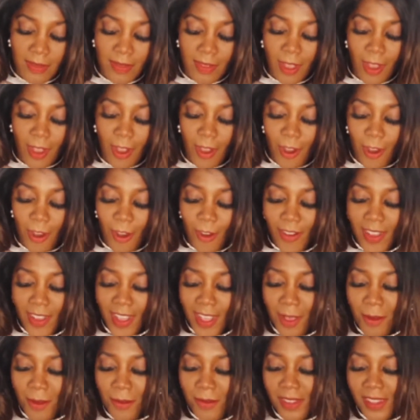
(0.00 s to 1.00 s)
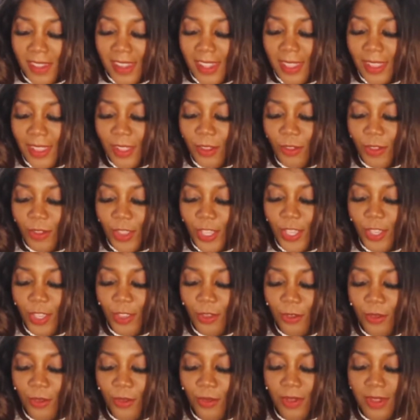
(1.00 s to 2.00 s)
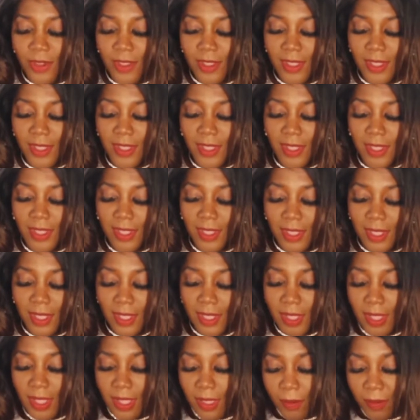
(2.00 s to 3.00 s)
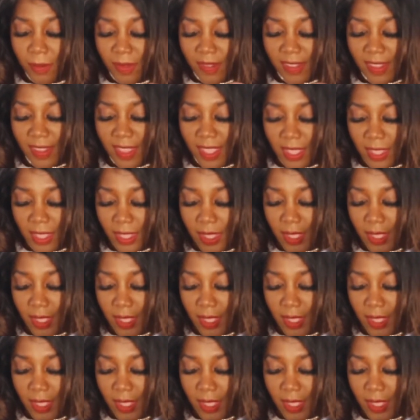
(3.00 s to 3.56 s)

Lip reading: Oh, it comes in a little cute, let me see.